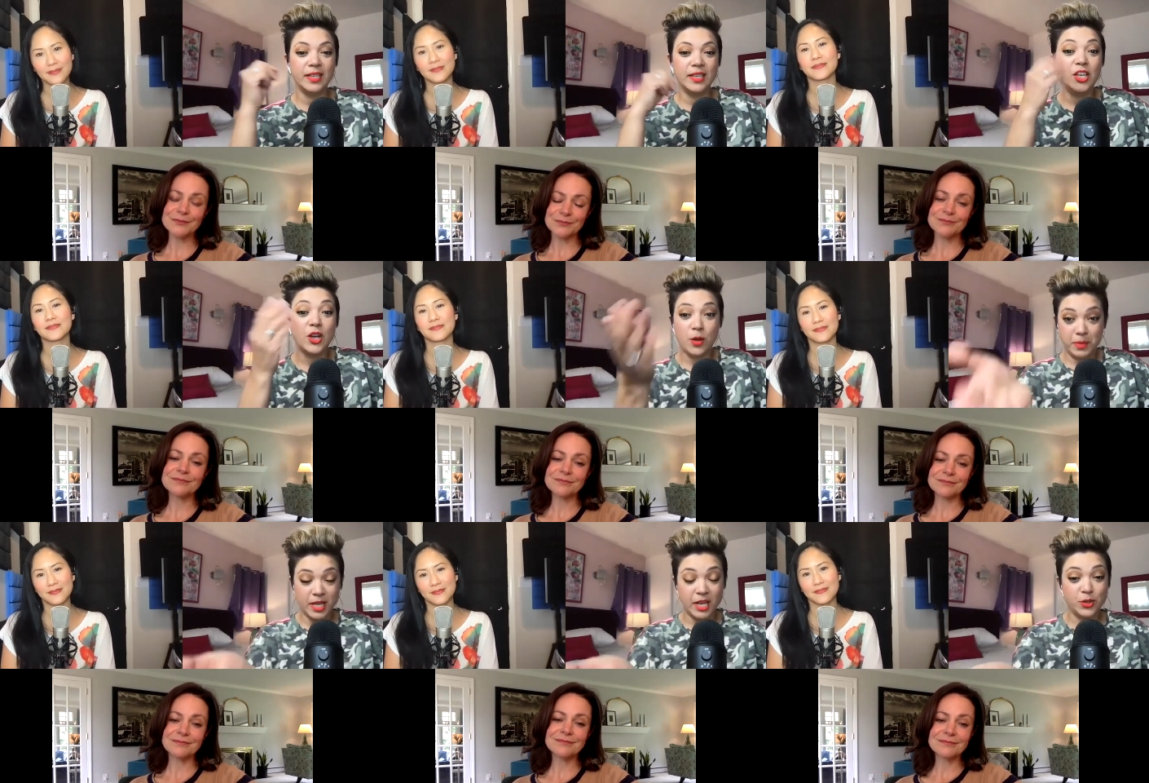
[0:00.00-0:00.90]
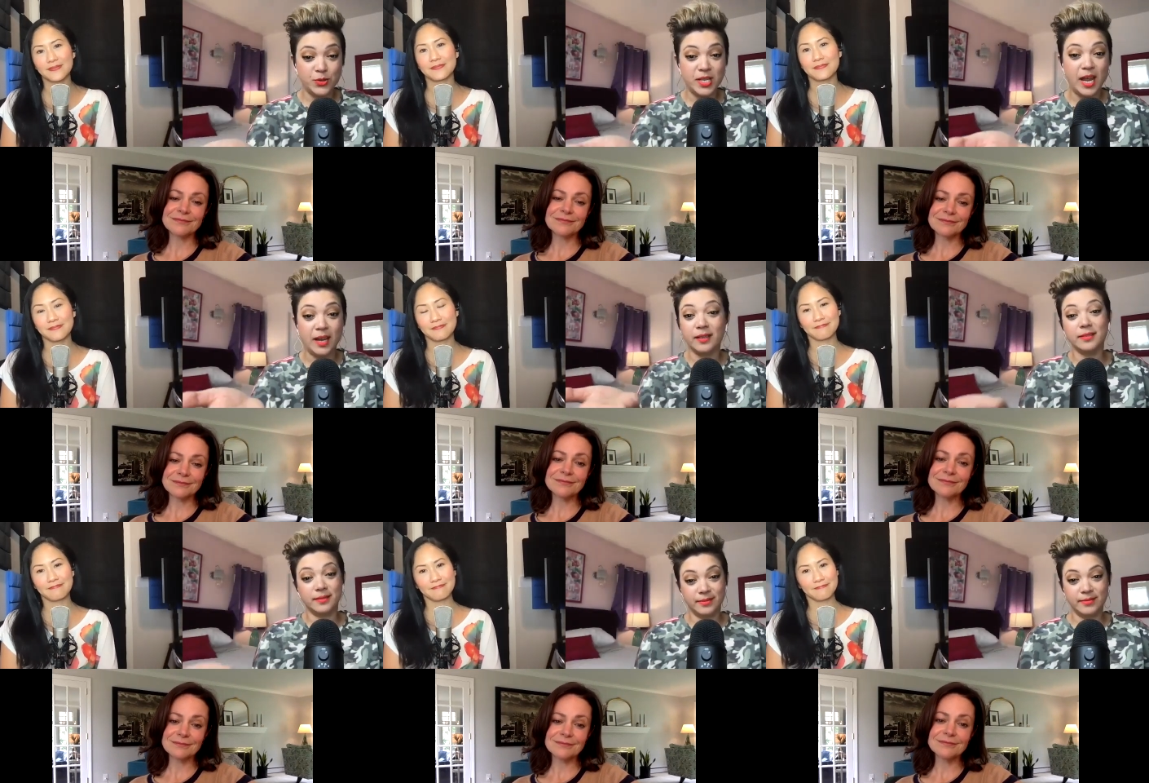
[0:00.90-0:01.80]
Speaker 1: you know i mean like you saying
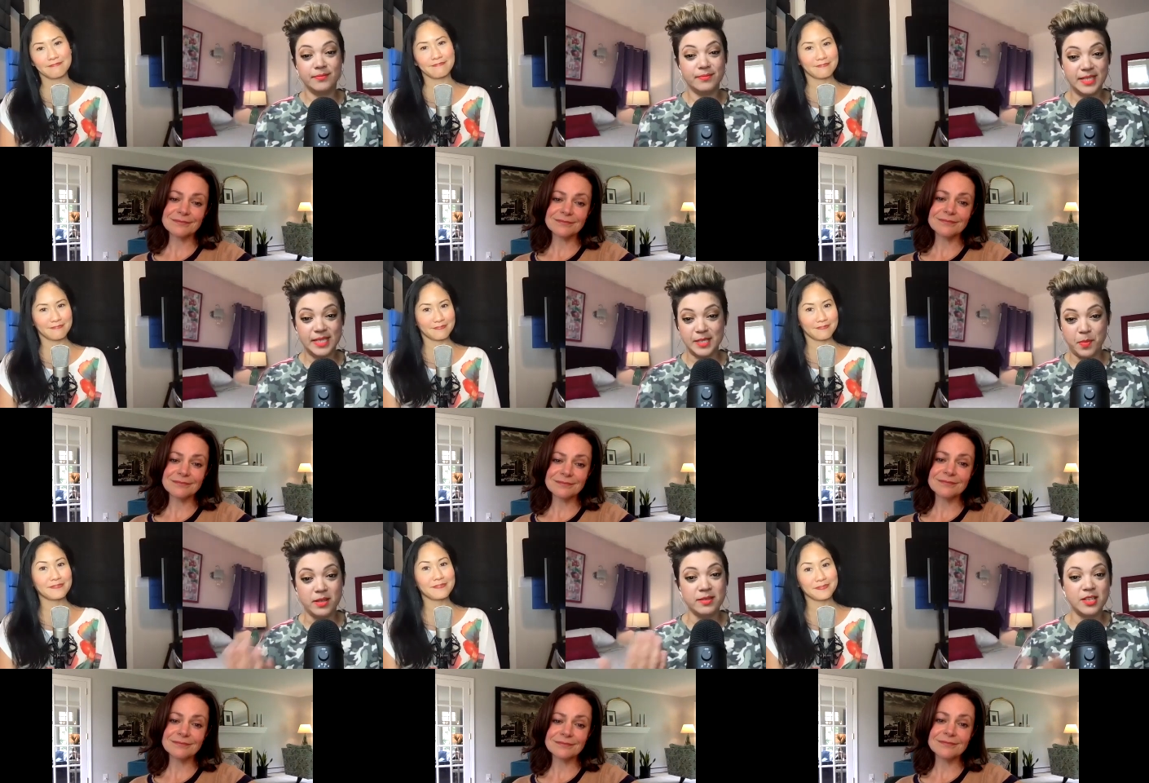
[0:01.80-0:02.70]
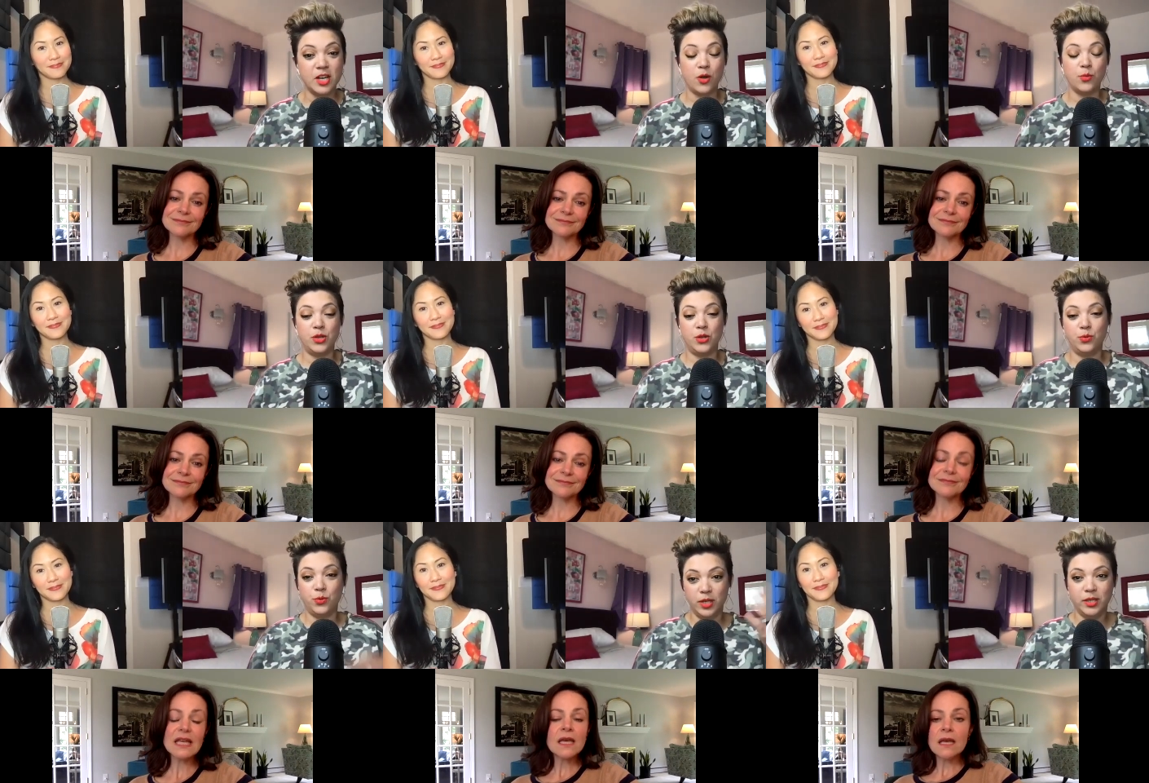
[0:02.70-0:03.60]
six months you know when
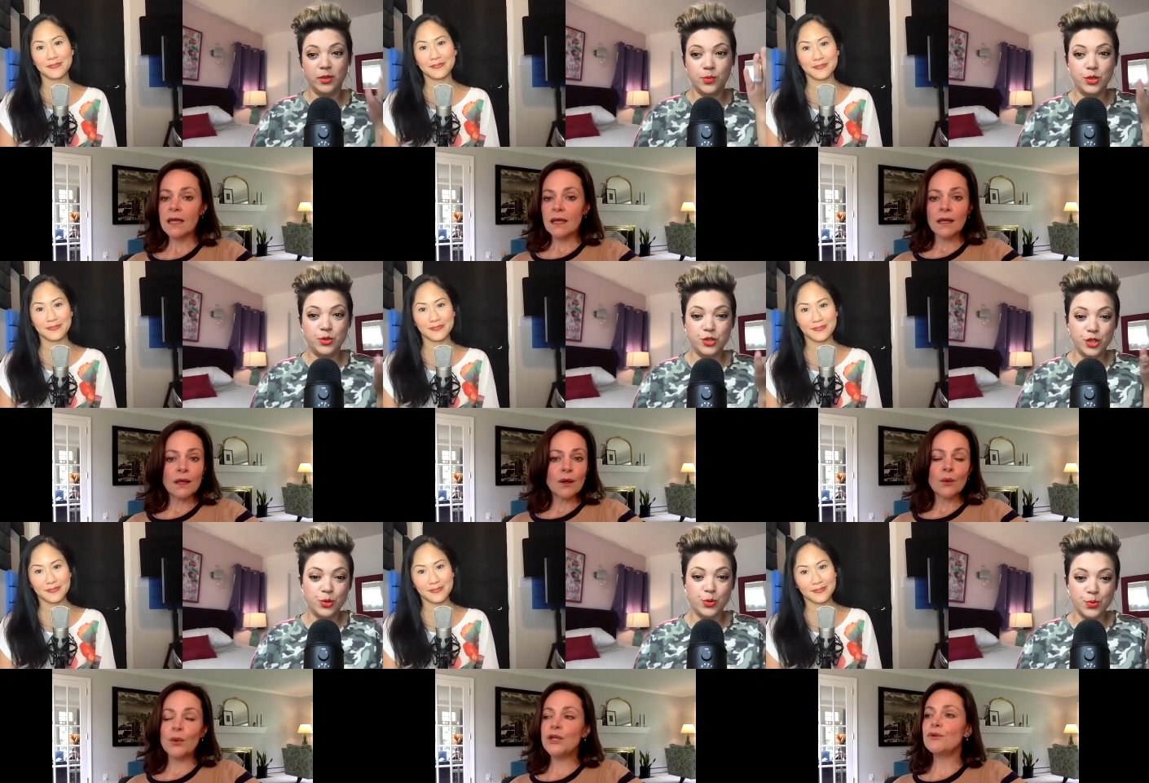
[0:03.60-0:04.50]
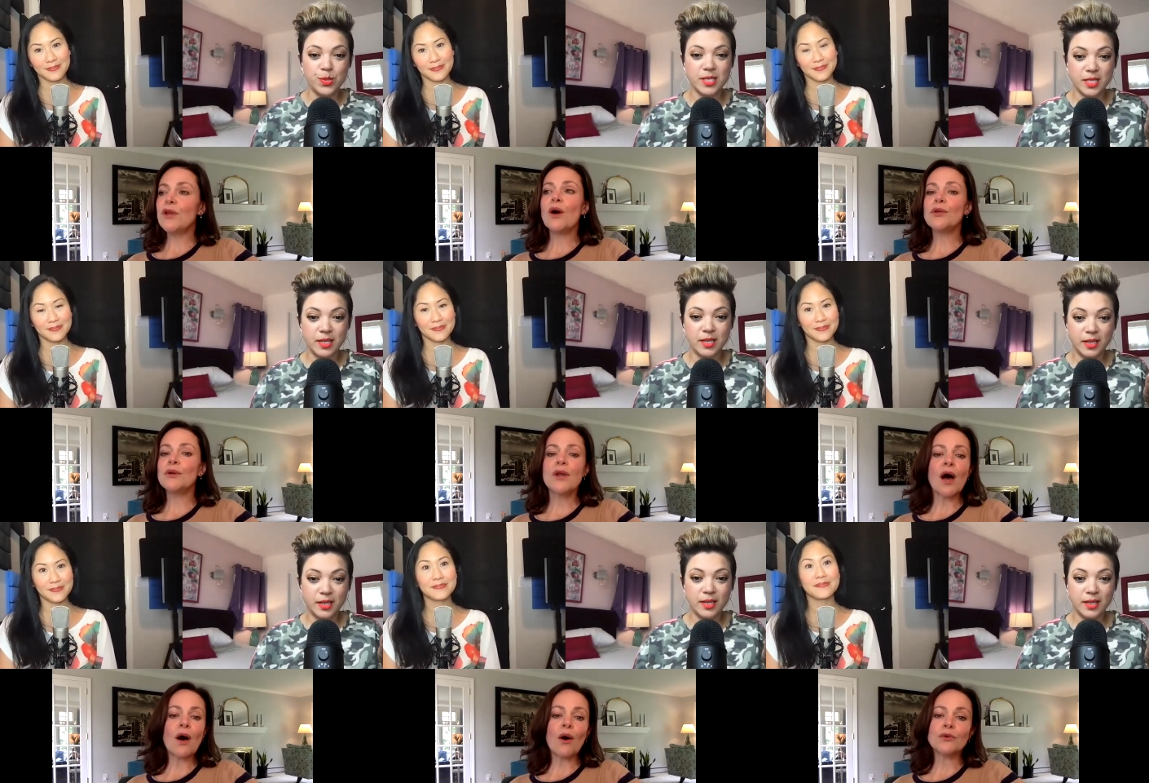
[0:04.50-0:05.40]
you when you choose
Speaker 2: you
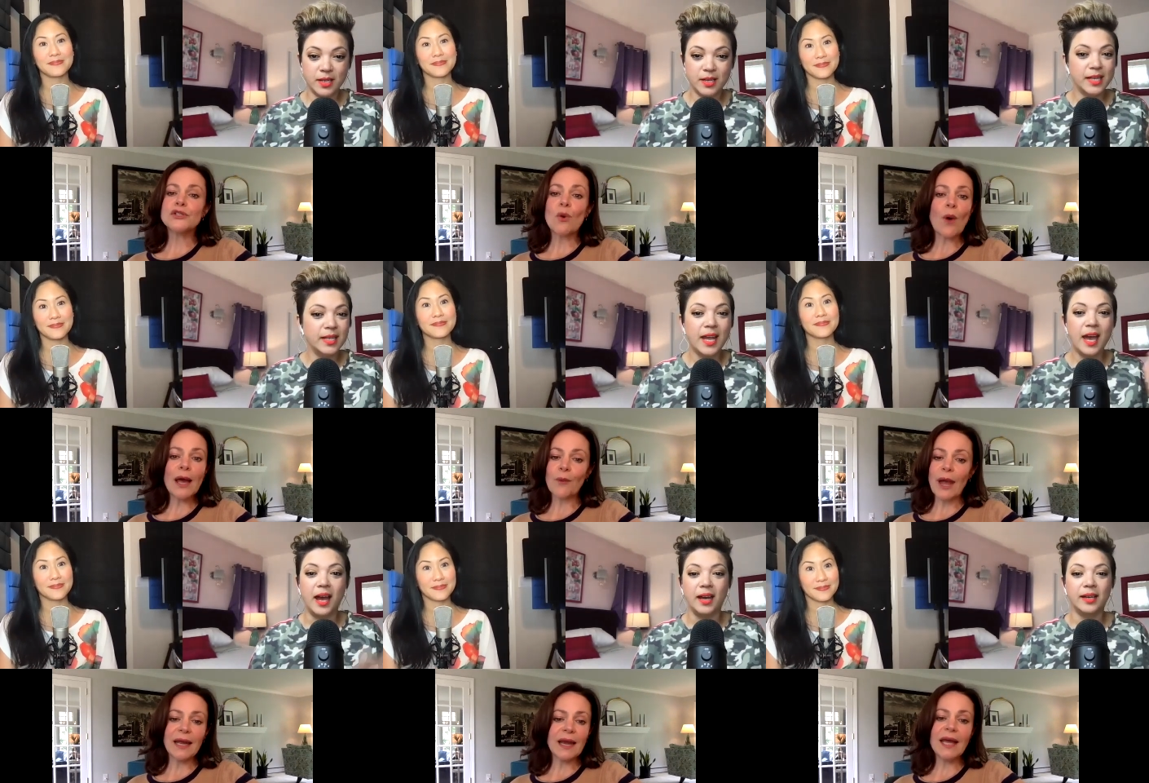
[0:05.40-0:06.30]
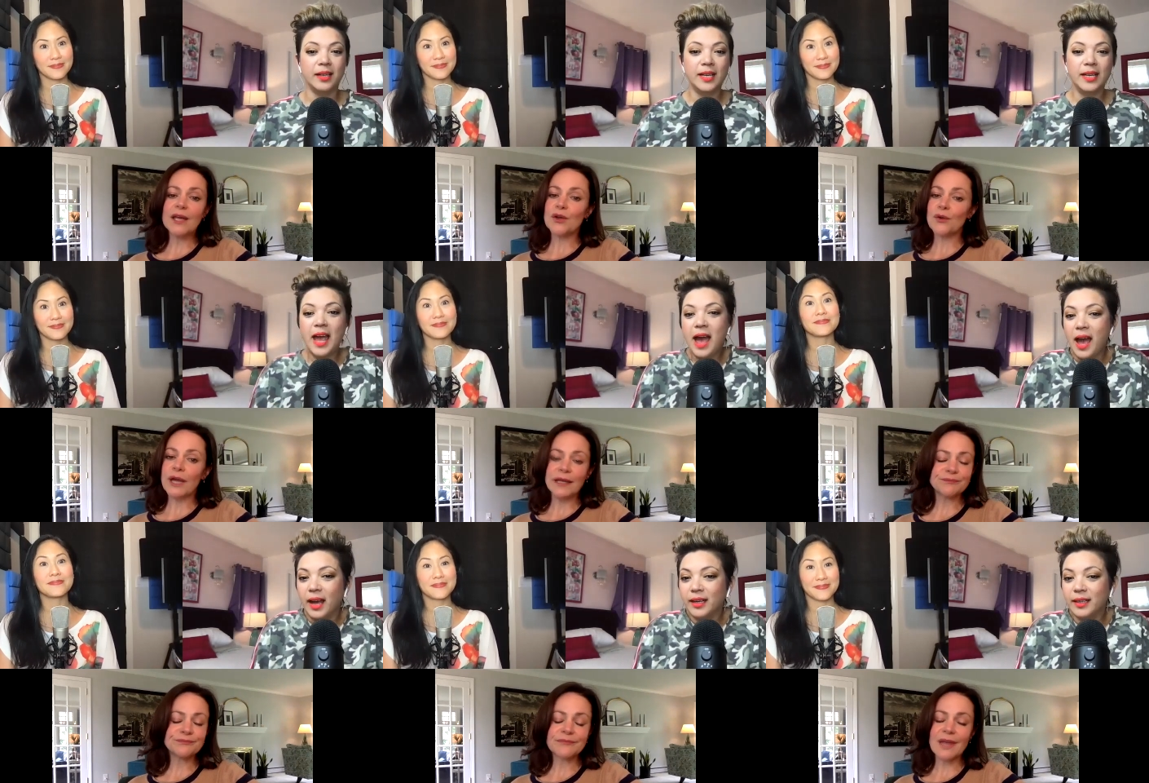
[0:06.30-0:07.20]
know so why wait yeah. i agree yeah
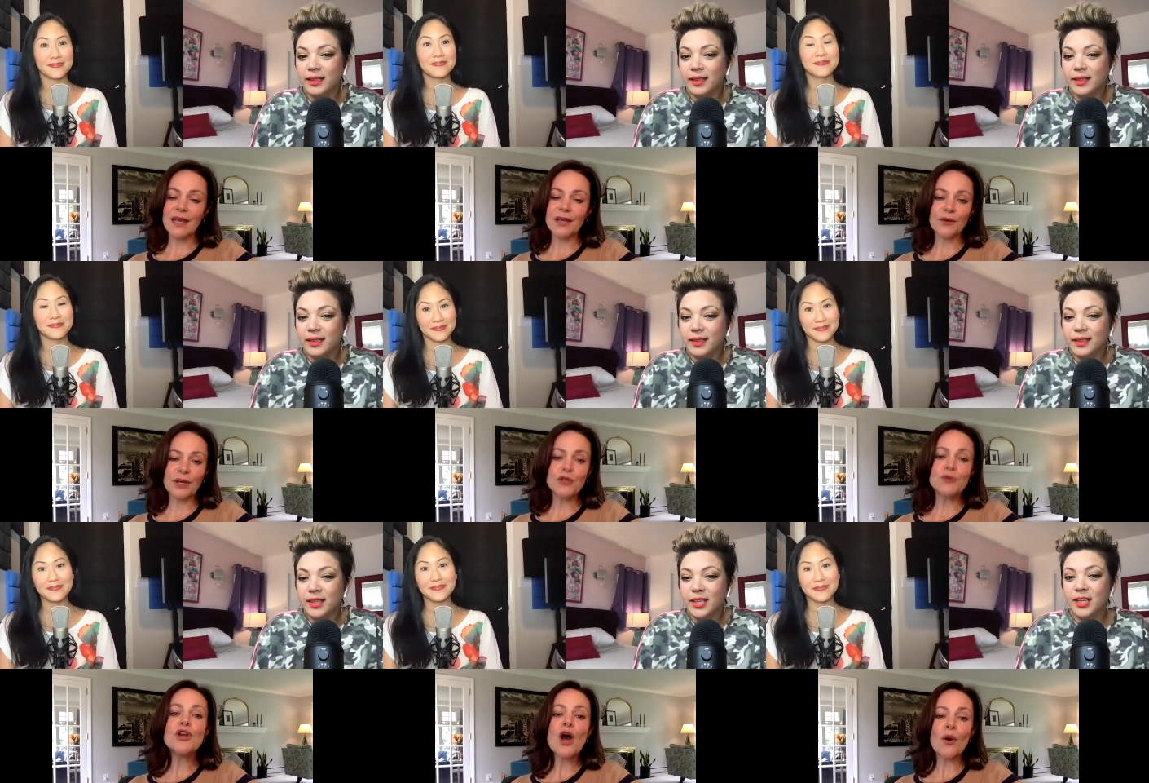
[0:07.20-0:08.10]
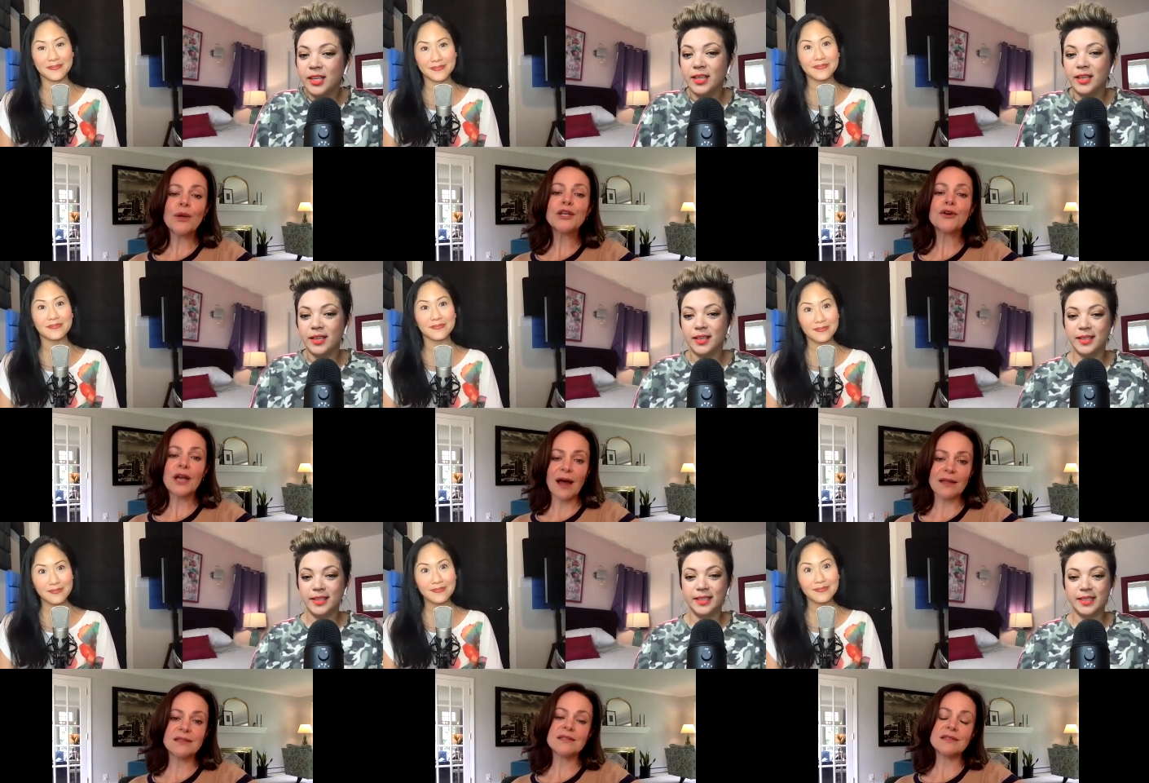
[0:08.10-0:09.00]
i agree you know in your
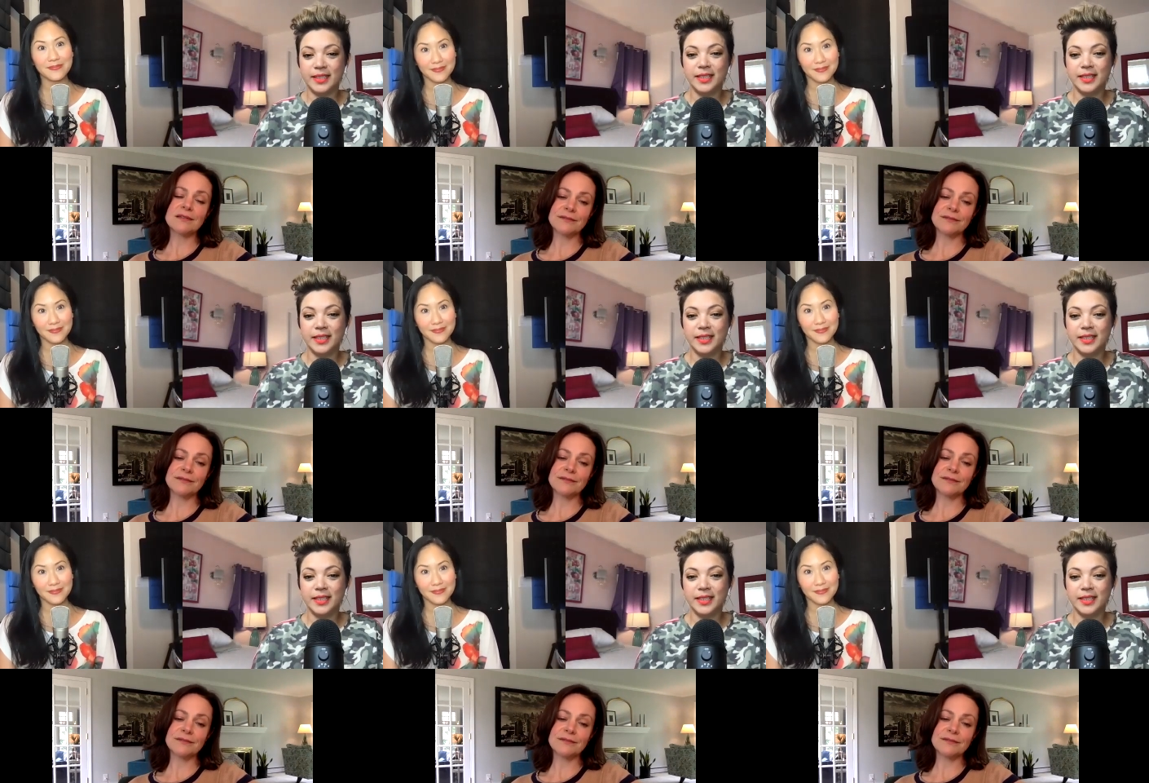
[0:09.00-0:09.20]
guts